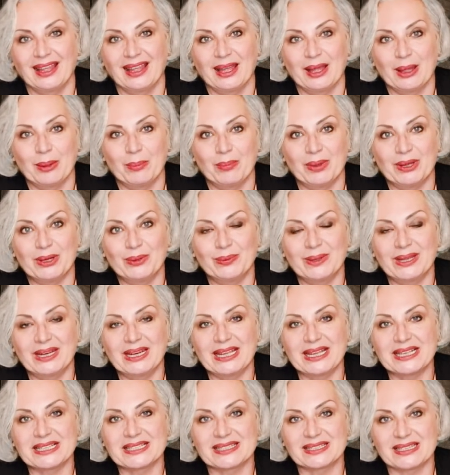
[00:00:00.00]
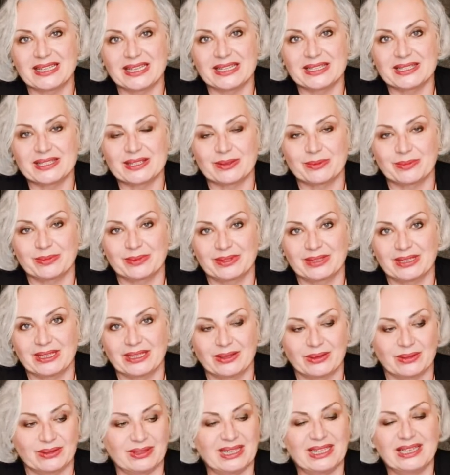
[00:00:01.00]
But when I see something
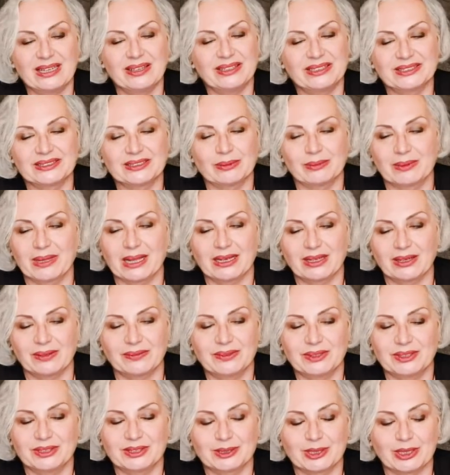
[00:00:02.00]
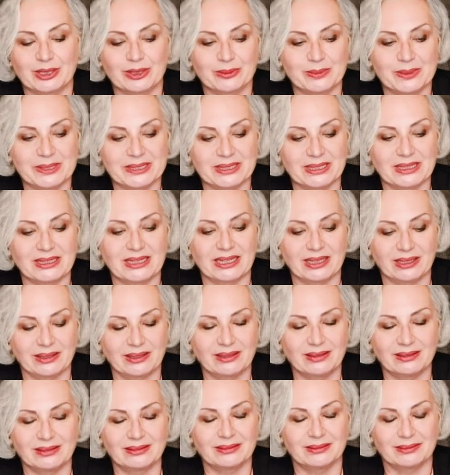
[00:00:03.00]
or there is some kind of disturbance and I
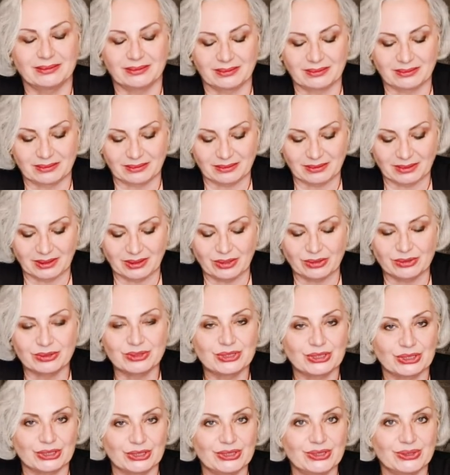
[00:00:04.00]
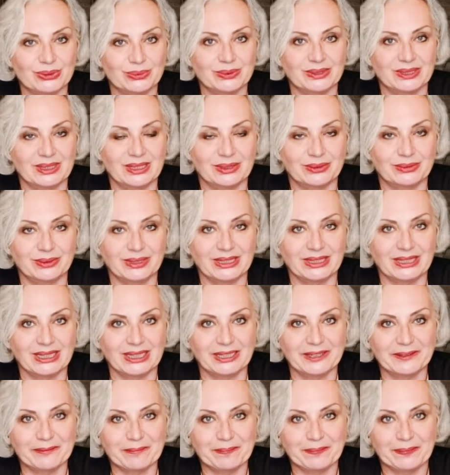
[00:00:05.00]
continue with the
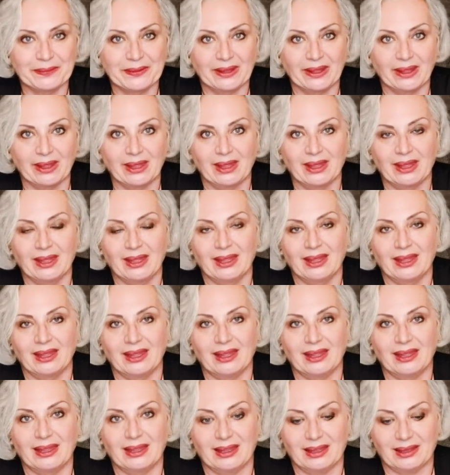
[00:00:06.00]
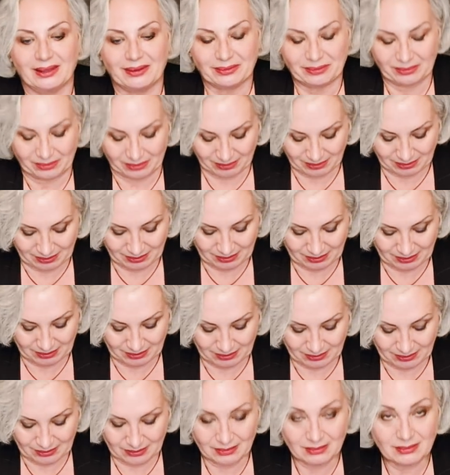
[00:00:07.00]
reading, um,
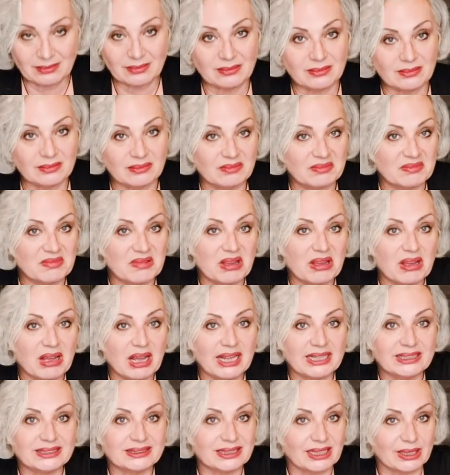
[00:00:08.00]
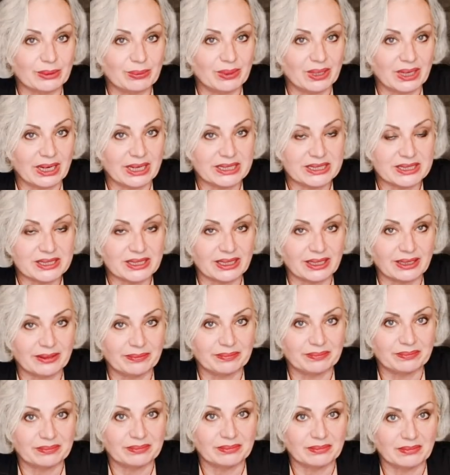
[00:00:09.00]
I say what I see.
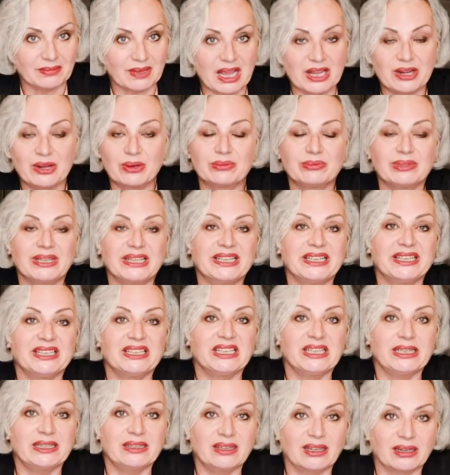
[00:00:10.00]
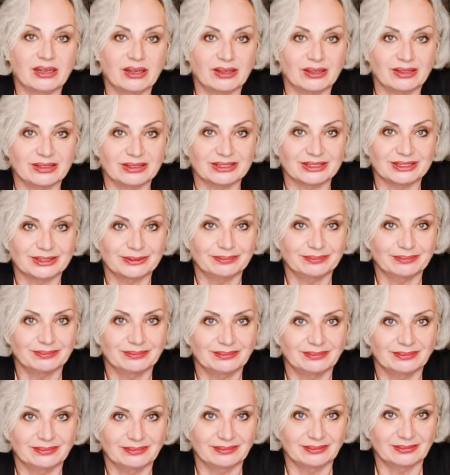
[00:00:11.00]
I don't really need the cards.
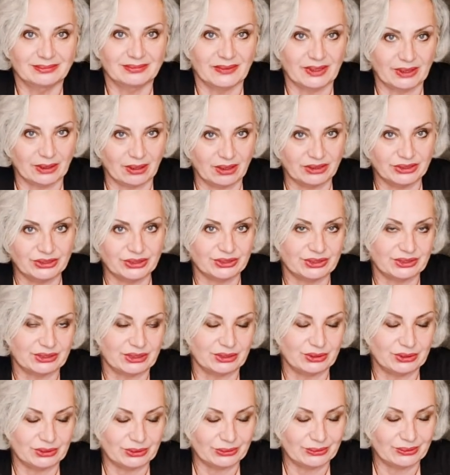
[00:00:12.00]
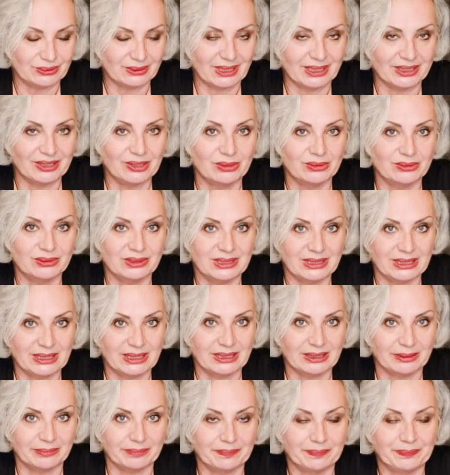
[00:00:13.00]
They are just a tool. I don't need
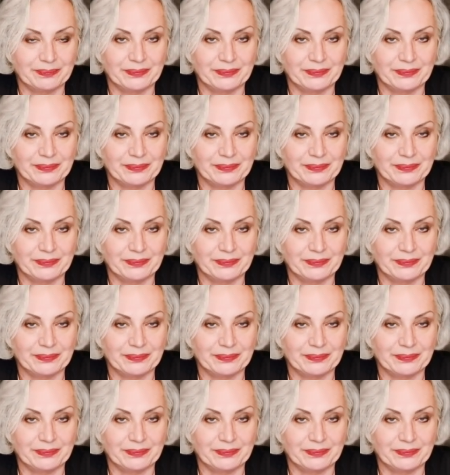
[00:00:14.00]
them.